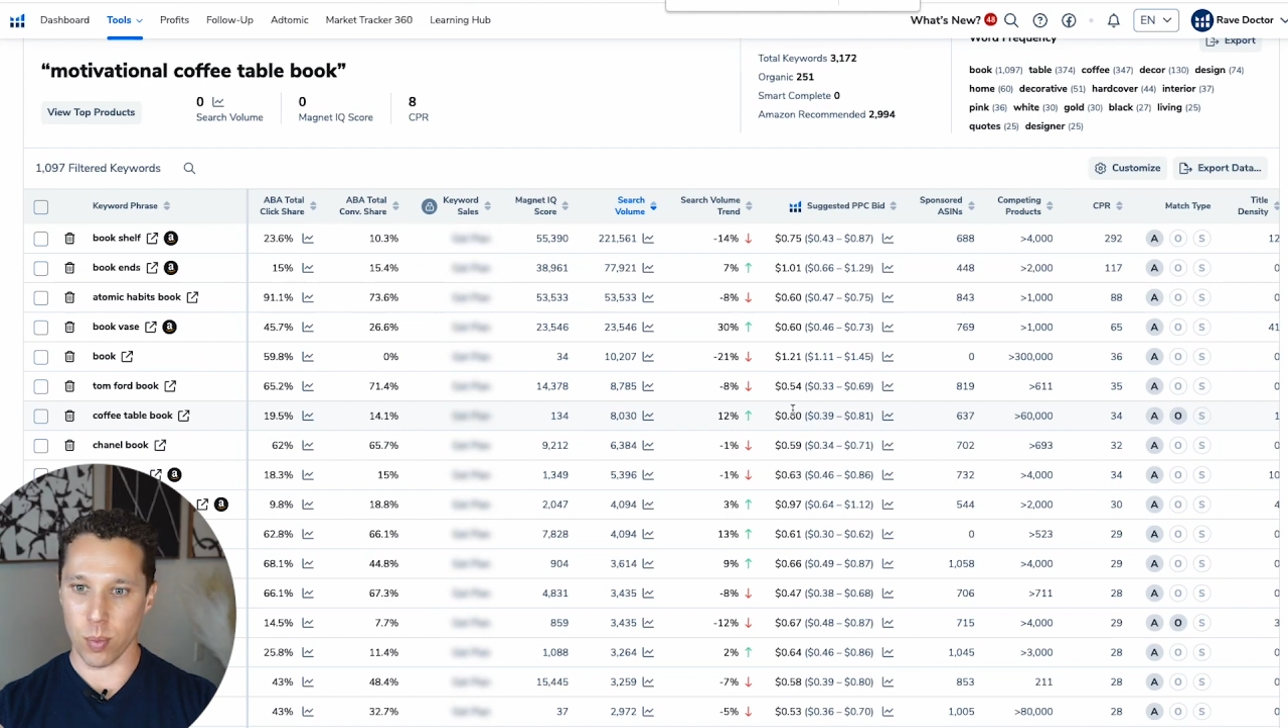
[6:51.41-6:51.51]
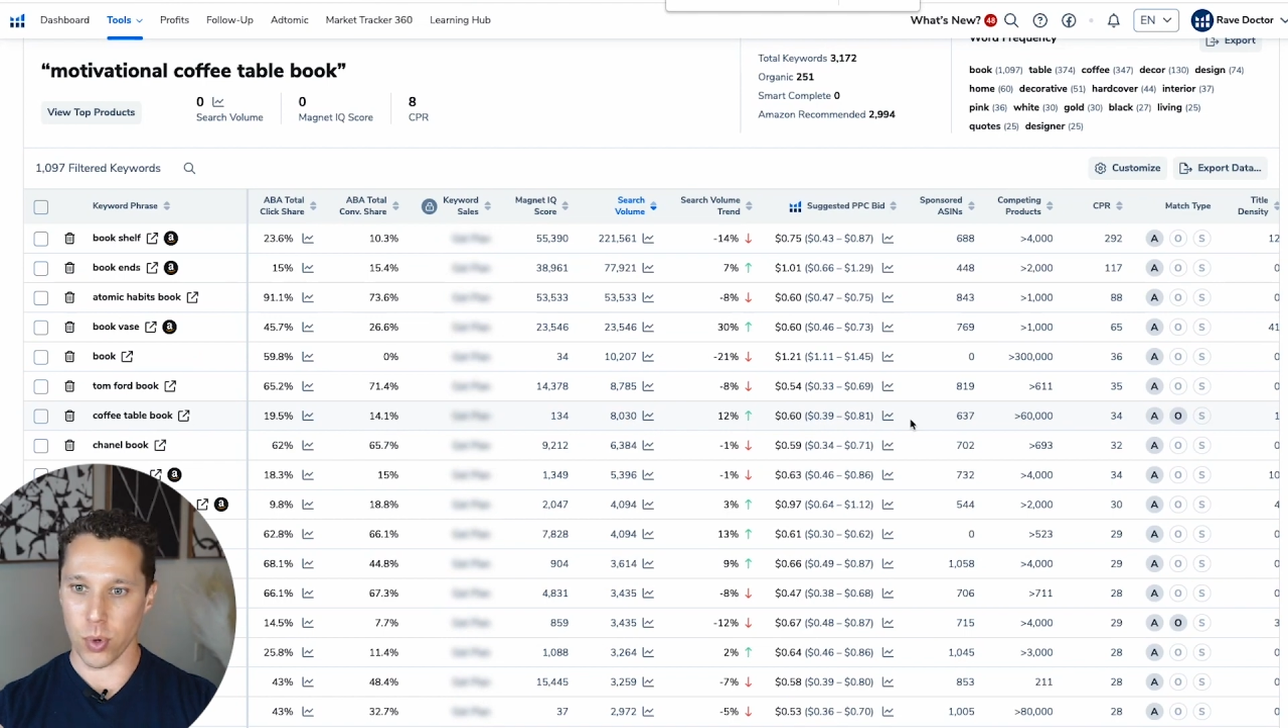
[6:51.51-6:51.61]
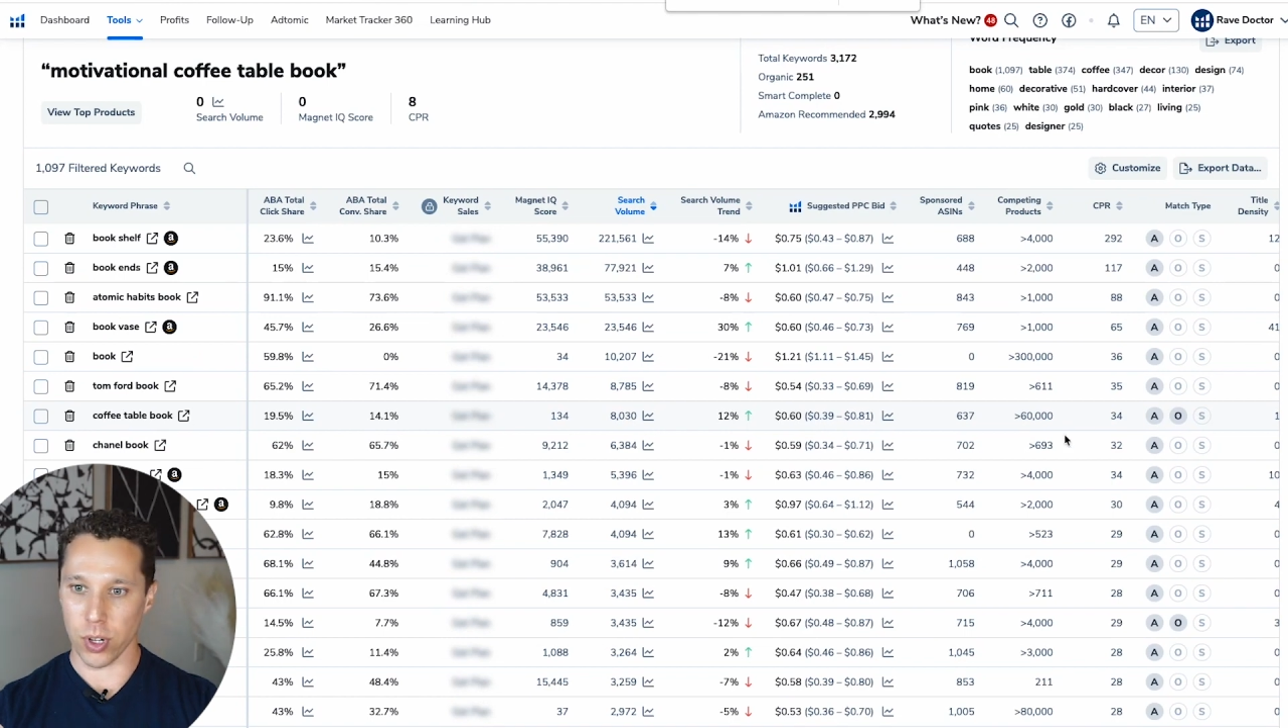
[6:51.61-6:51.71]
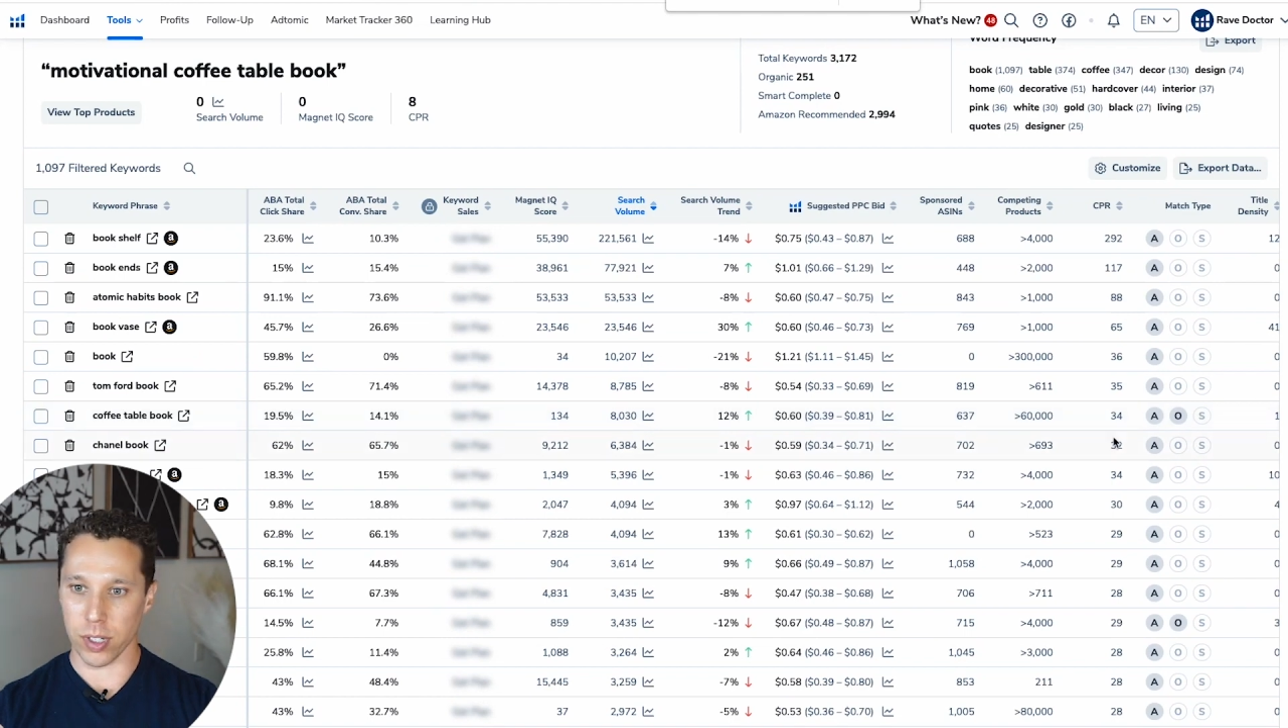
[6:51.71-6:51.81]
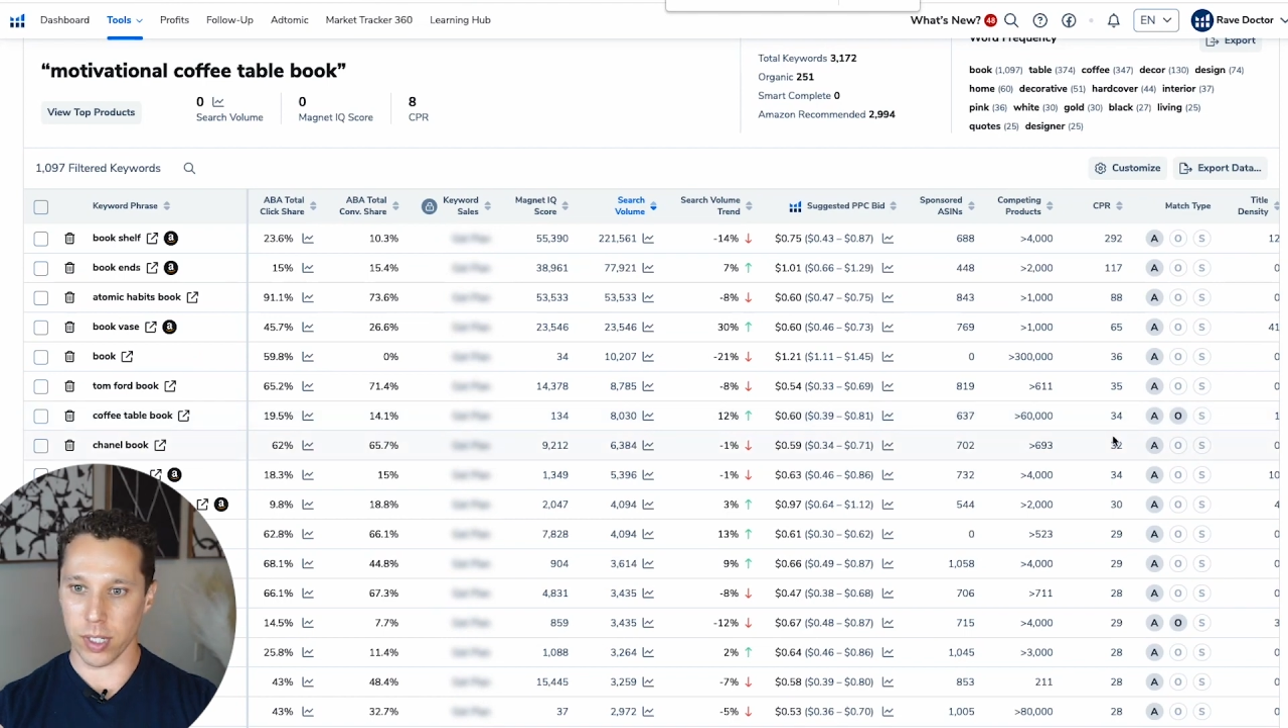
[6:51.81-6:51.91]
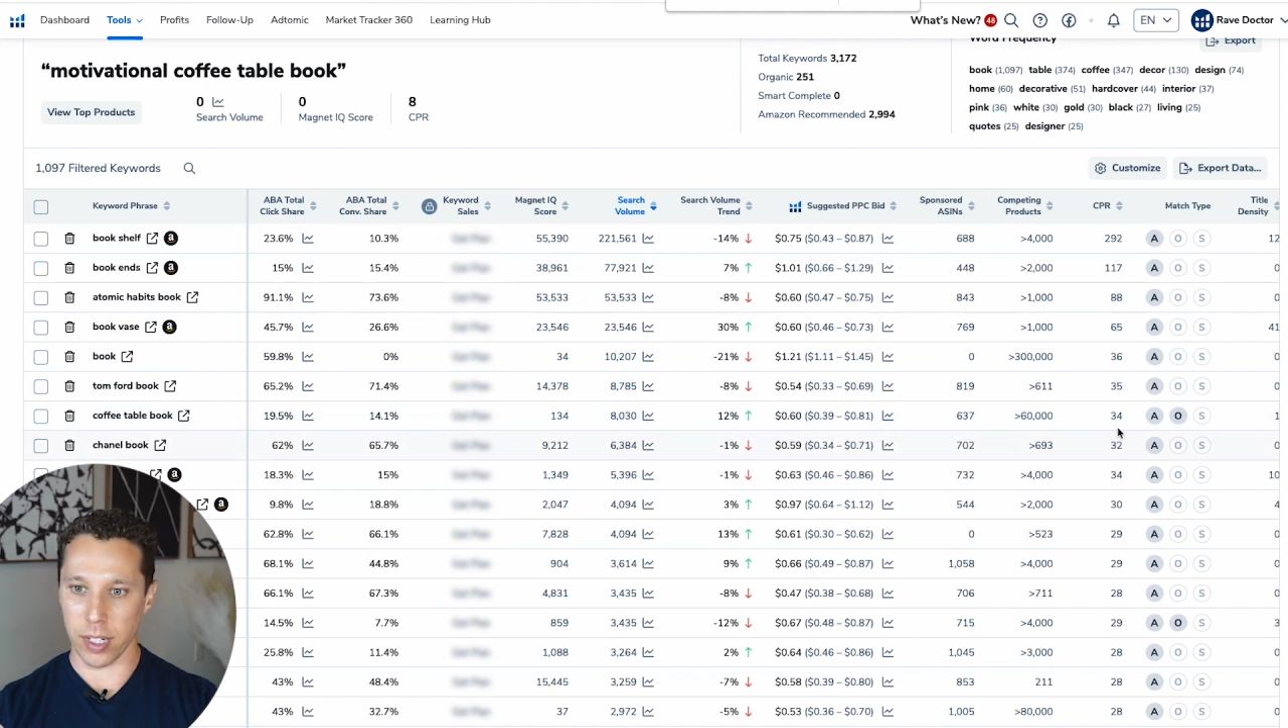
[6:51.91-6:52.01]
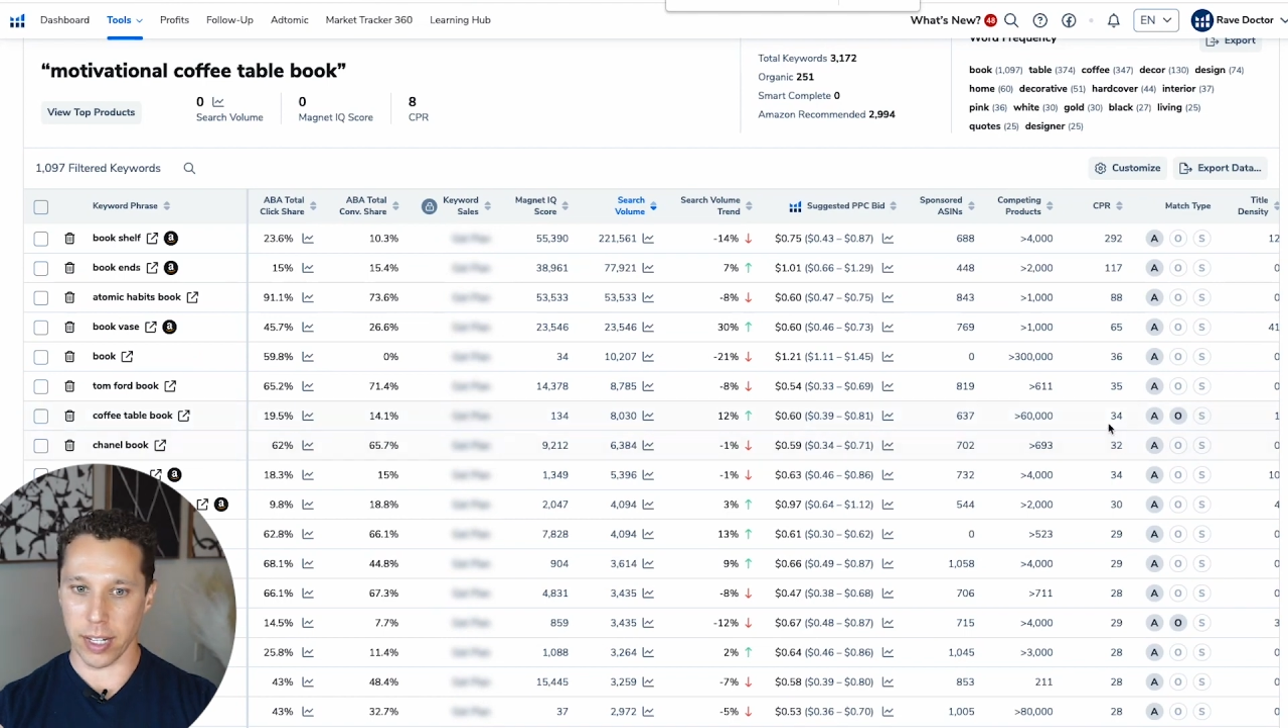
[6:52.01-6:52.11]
books, see,